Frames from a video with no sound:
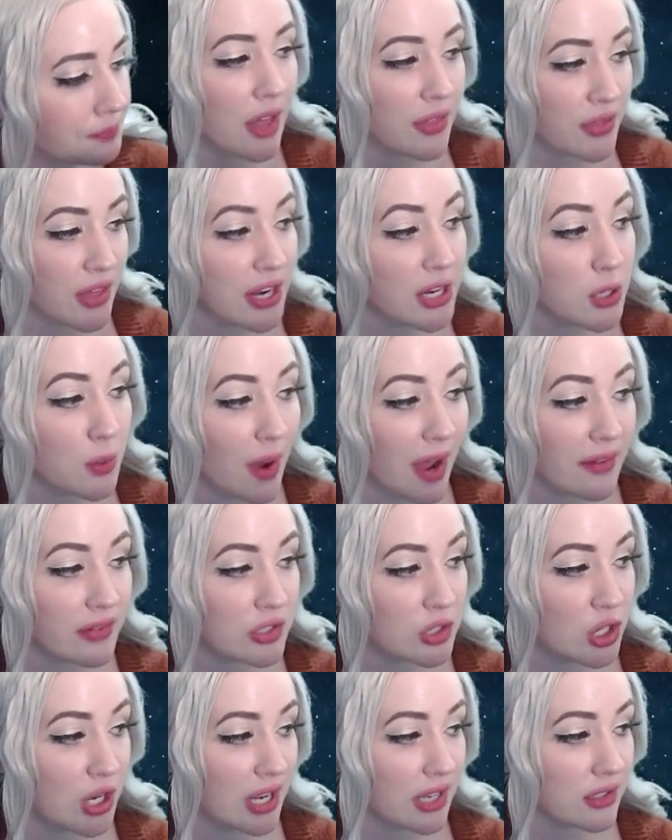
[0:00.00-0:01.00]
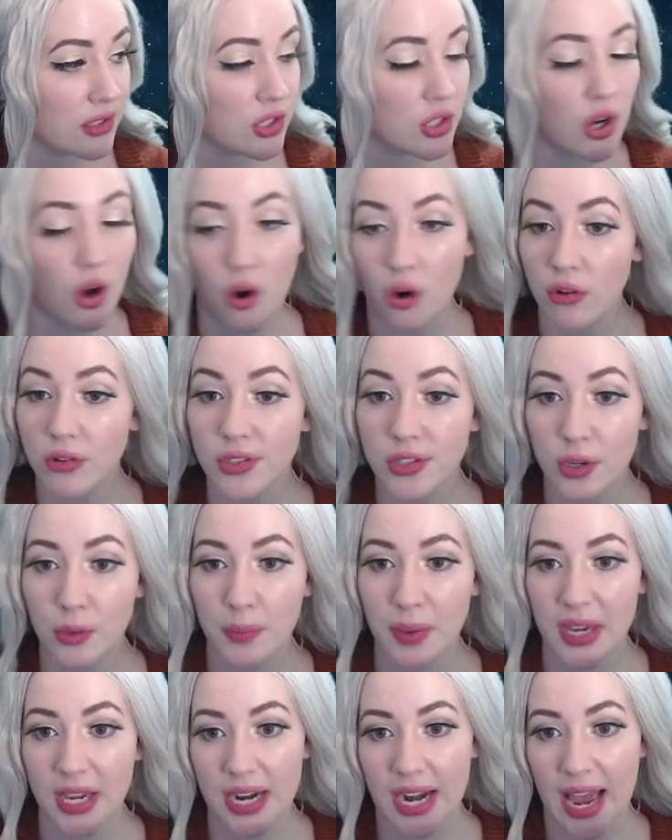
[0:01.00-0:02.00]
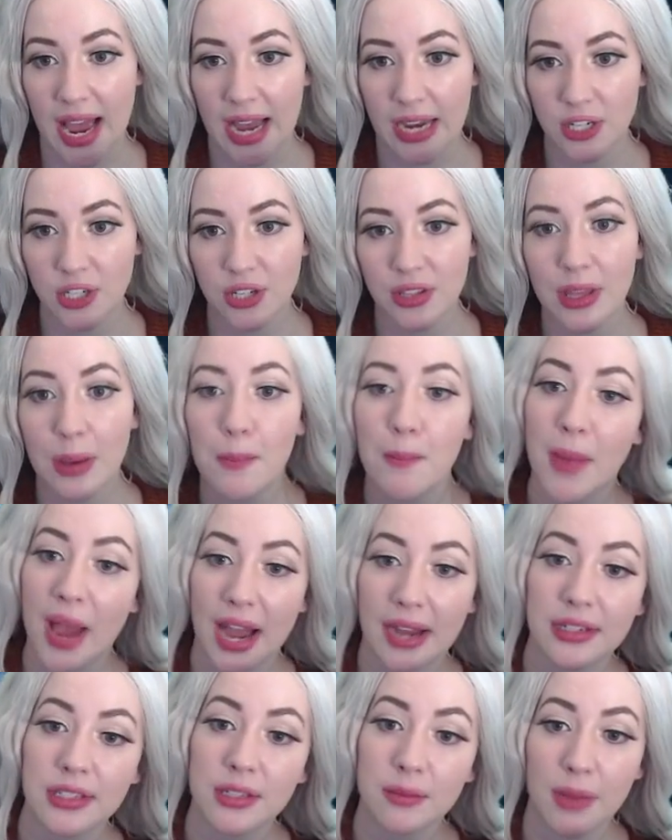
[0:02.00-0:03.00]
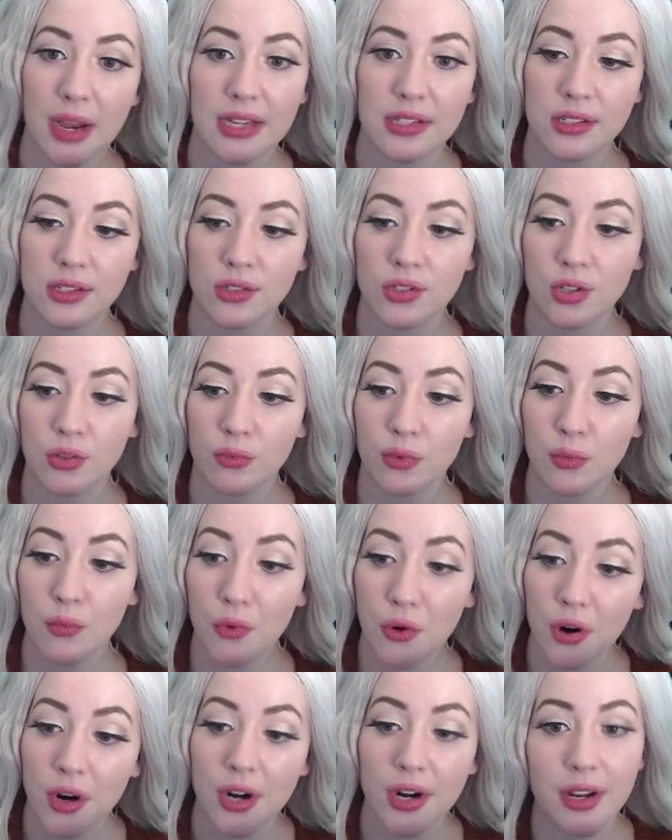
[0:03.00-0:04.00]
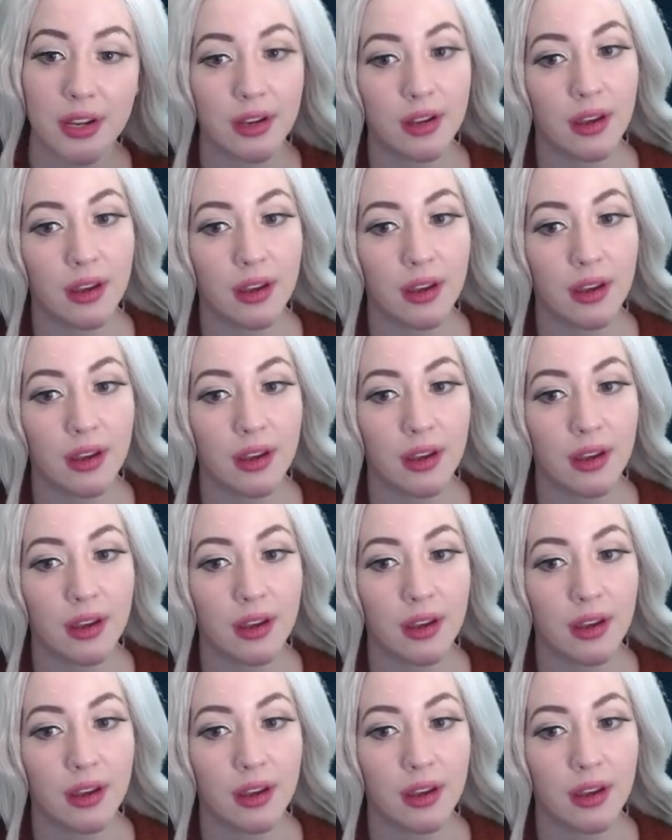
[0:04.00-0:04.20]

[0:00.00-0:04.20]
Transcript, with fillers: Then you have a chance to also pick an action that maximizes your reward,